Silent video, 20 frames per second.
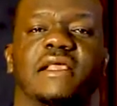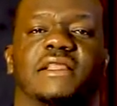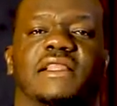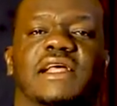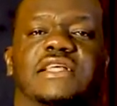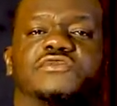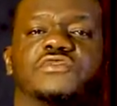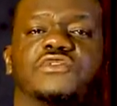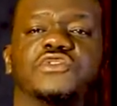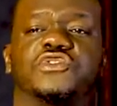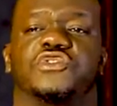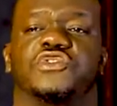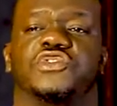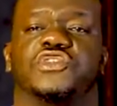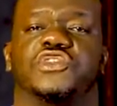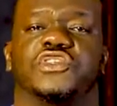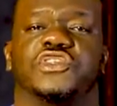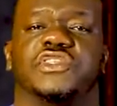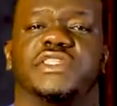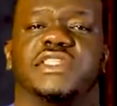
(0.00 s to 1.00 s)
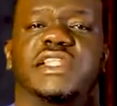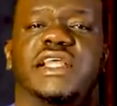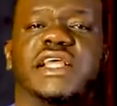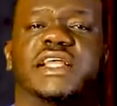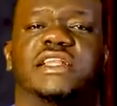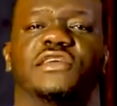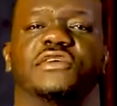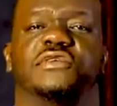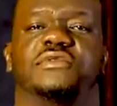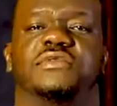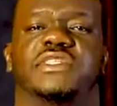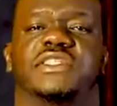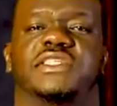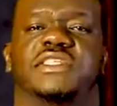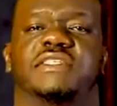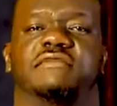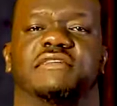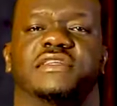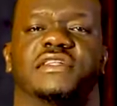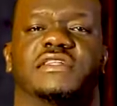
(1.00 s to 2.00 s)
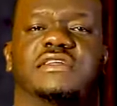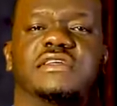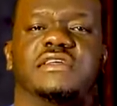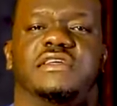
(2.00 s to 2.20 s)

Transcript: That's what's going to sustain your receiving.